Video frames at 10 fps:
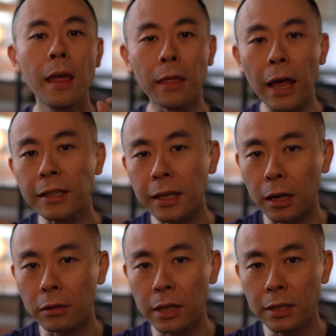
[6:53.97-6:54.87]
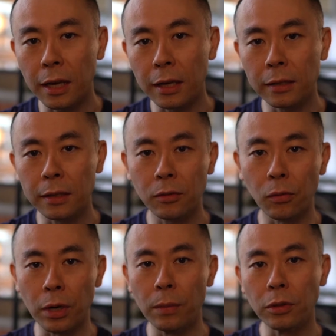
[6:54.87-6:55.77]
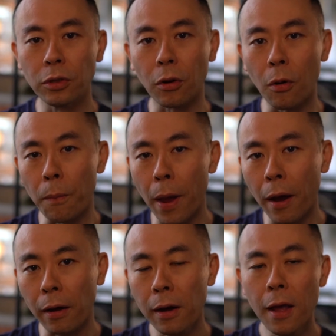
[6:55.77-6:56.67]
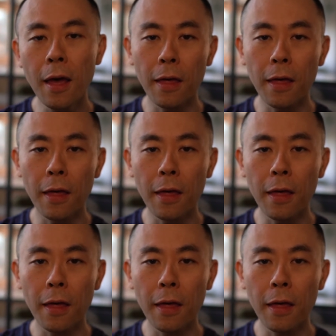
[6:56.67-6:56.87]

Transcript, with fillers: That's how the scientists were able to compare